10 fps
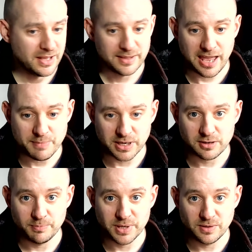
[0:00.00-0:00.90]
gaming
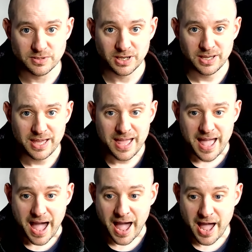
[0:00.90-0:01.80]
computer.
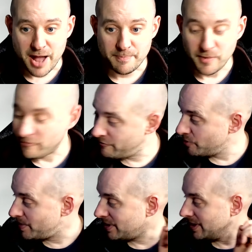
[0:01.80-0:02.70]
For
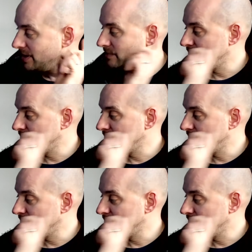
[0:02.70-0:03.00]
my